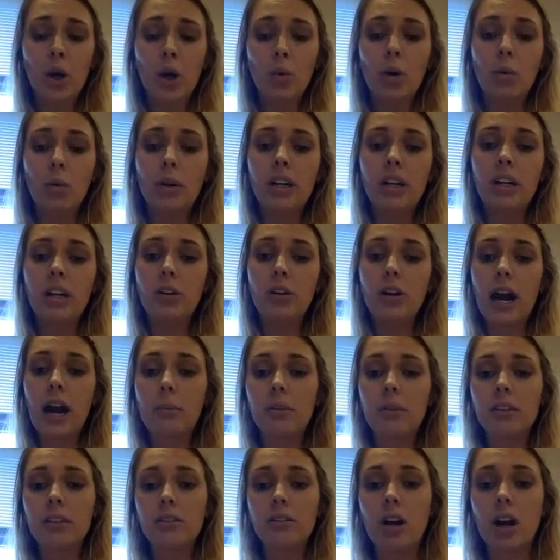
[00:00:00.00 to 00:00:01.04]
Well, when he
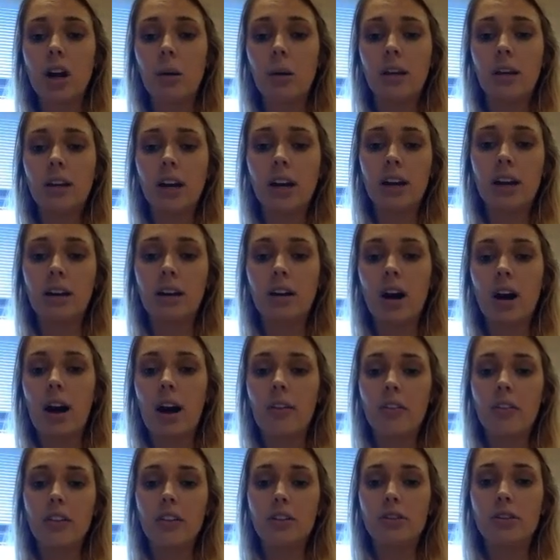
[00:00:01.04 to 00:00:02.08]
grabbed his arm, he kind of
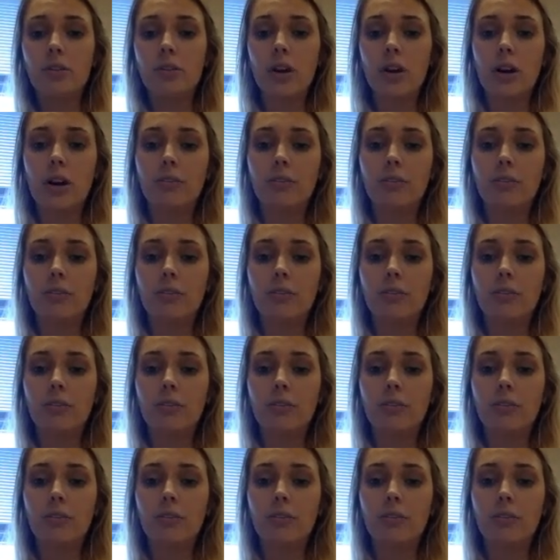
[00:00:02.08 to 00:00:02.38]
caught the student